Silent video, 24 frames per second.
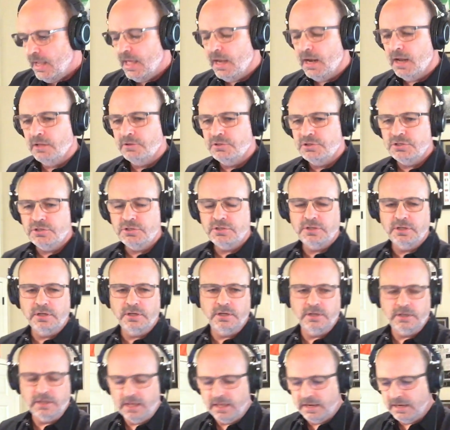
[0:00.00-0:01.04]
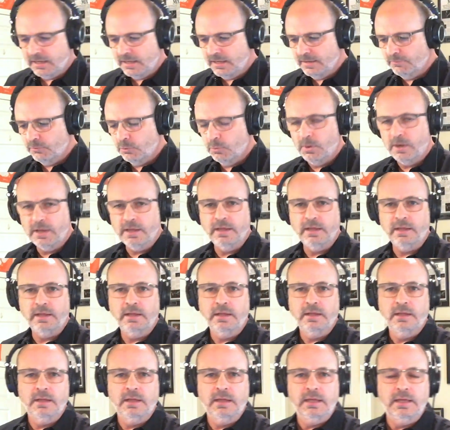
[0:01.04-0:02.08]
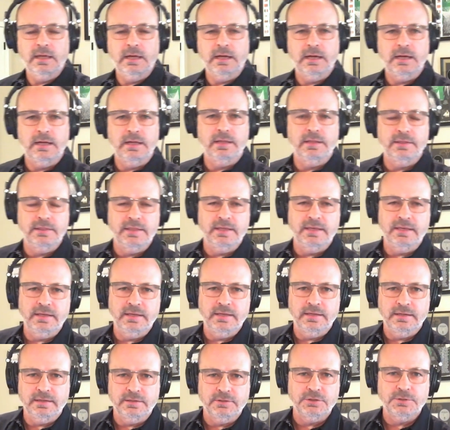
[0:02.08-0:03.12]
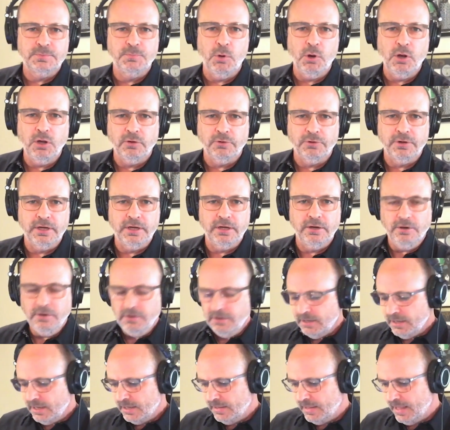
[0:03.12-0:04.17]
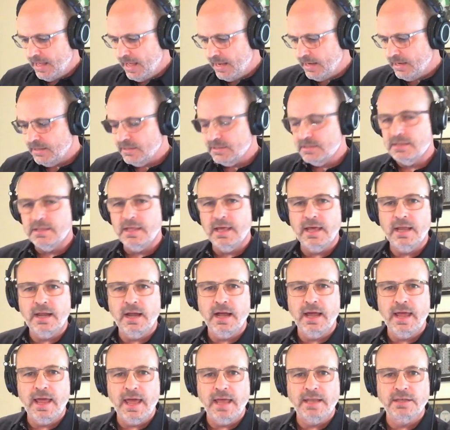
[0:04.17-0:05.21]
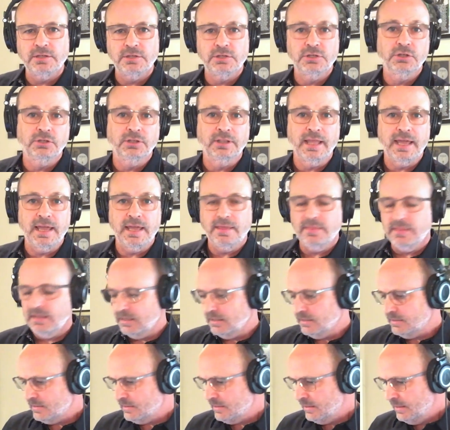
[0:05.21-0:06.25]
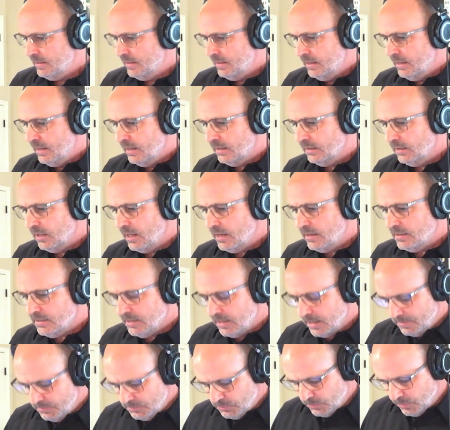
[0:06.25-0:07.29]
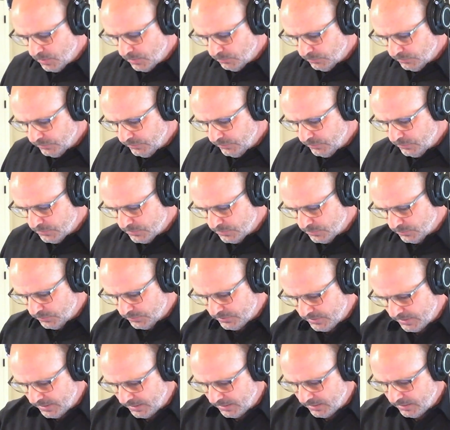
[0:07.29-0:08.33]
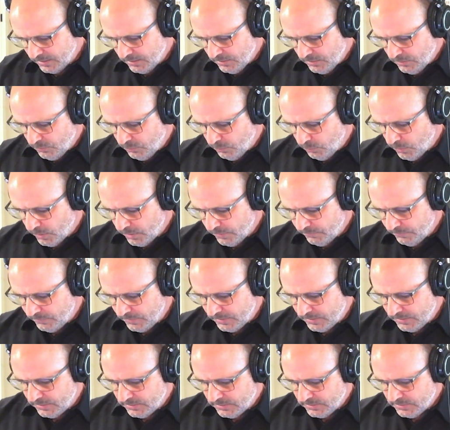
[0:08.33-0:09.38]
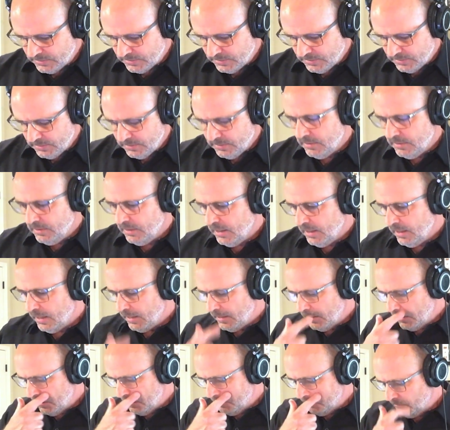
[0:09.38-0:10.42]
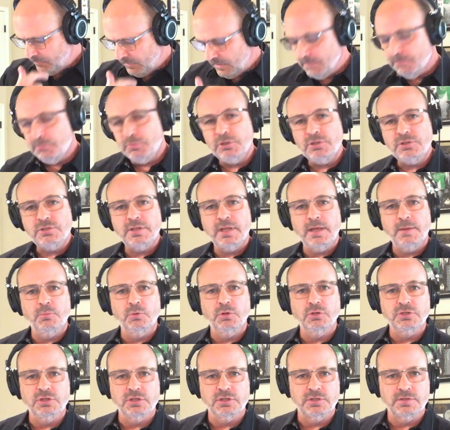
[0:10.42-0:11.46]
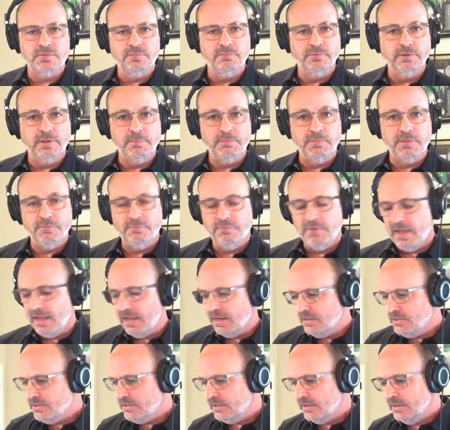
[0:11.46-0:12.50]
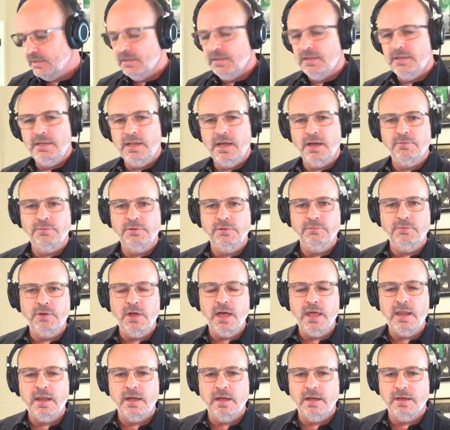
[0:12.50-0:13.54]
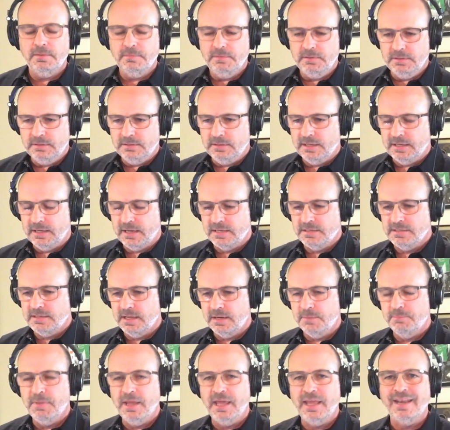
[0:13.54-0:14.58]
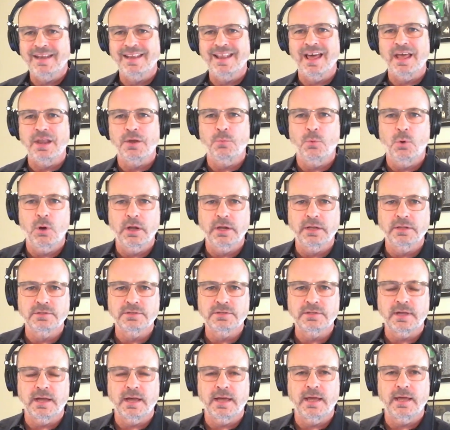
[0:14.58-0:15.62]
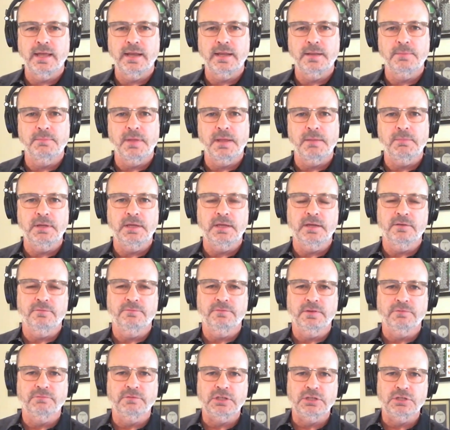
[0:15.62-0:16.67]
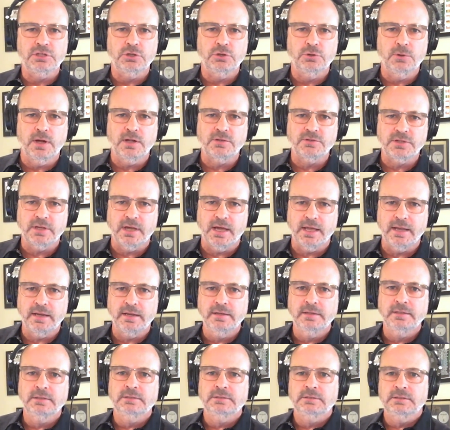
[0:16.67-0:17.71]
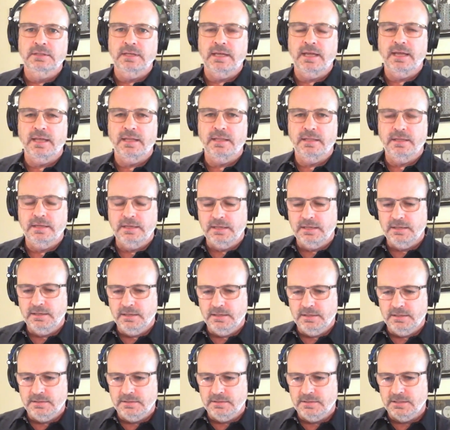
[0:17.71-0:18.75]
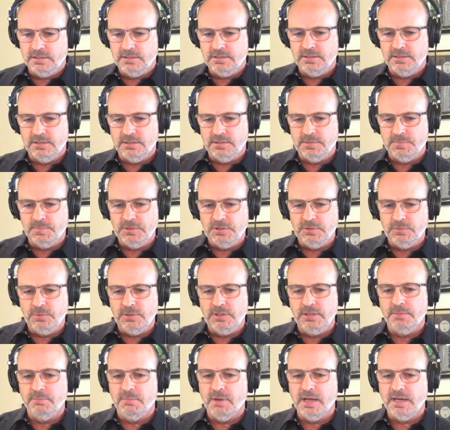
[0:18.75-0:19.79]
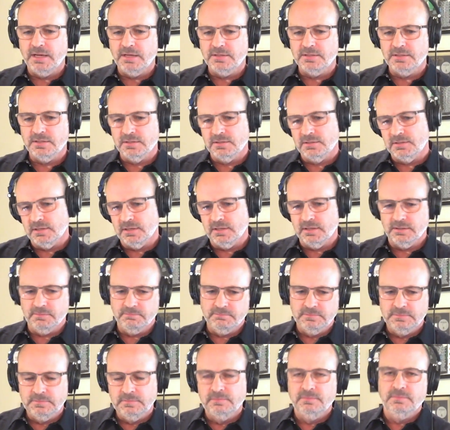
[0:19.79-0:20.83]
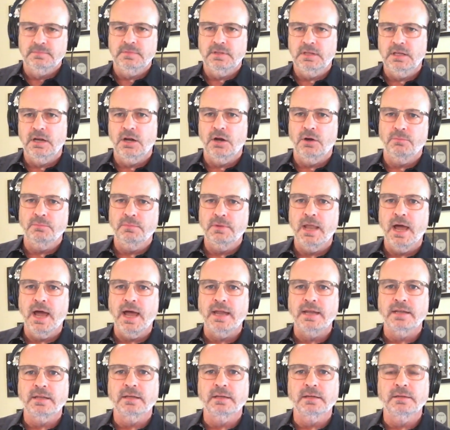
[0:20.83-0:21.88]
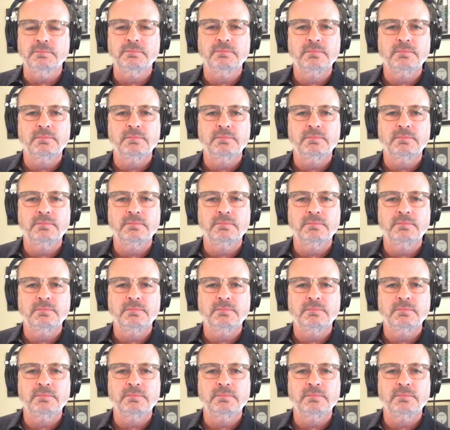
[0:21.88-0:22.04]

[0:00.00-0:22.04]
and I'll just kind of give away the spoiler here, and that is that I had to delay these. A lot of times what we'll do is we'll take one of these inputs and we'll just flip the phase. Now if you've got like I said, a beta 91 inside and maybe a 52 outside, and the distance between the mics is 9 to